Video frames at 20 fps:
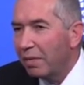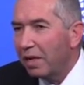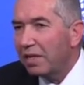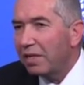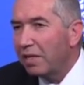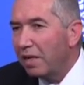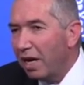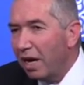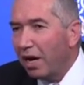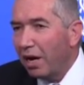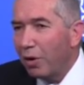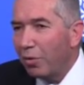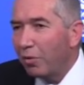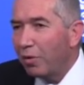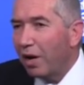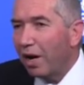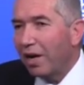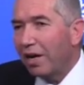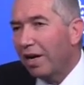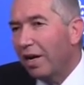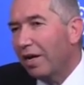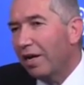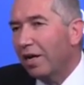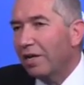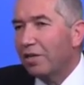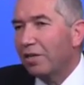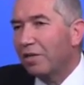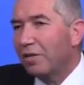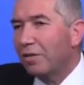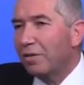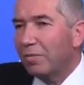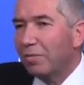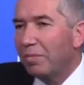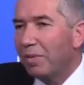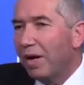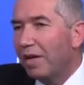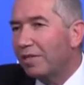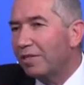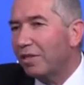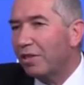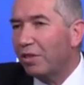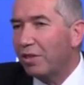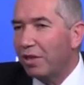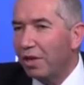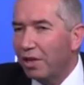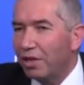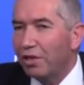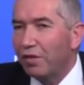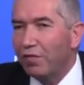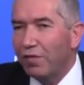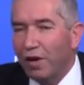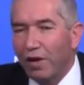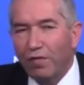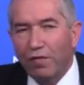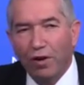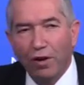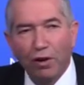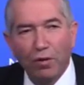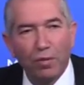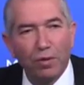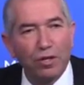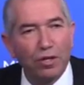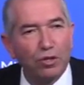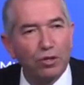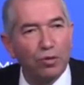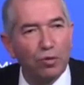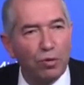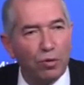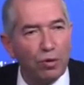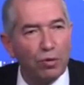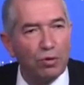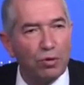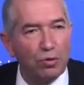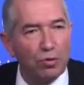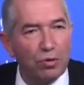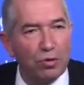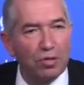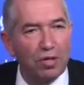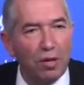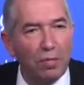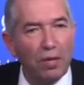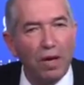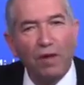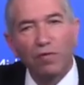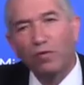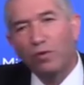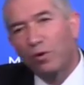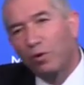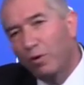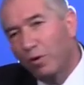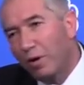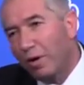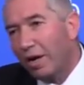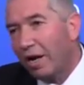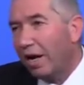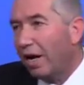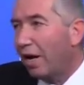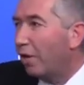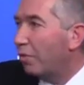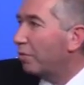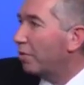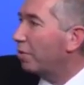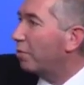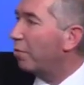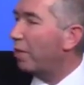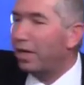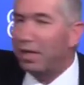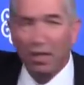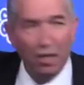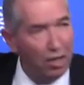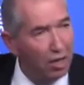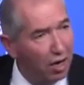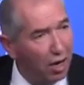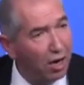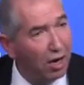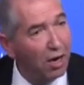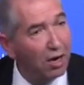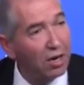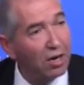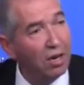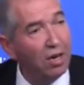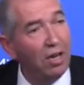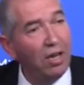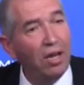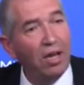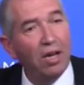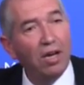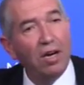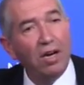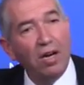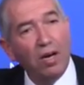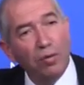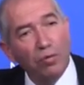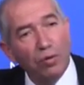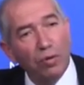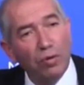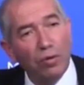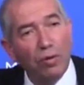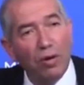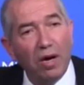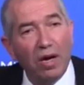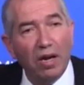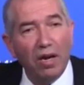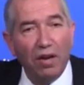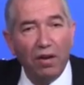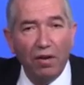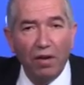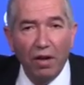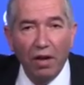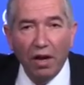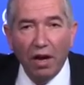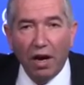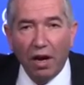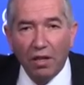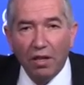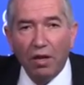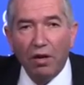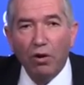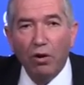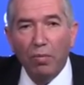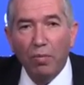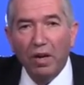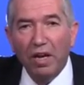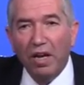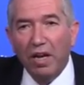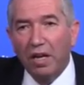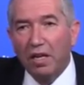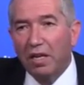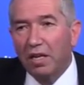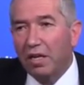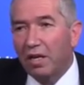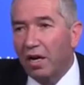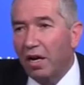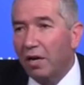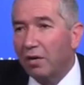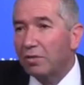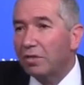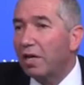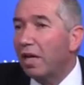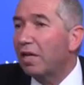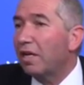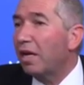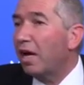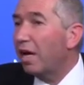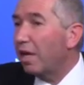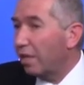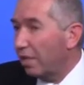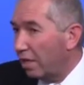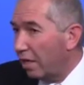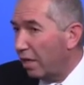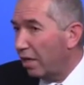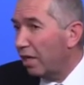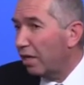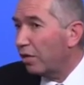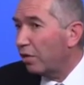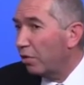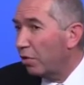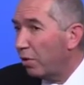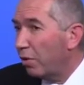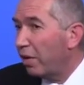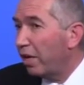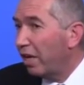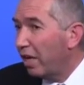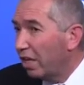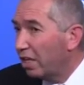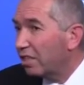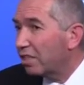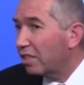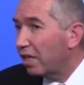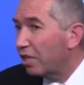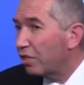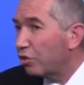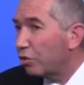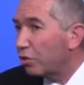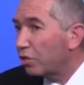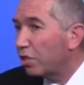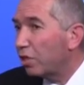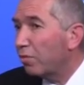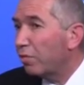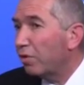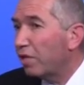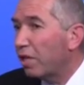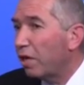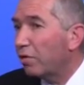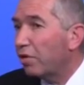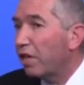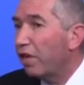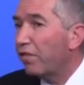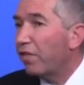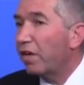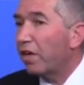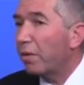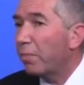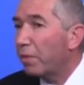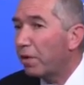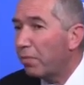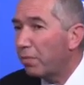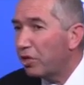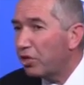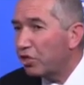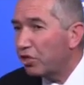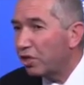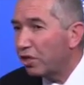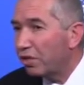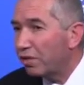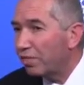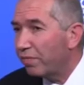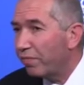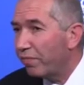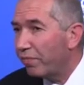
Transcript: But now I cannot pass 35 kilometers to go to Jerusalem. I have to go around Wadi Nar, around you know any other complicated routes, and I cannot go inside Jerusalem without having a permission.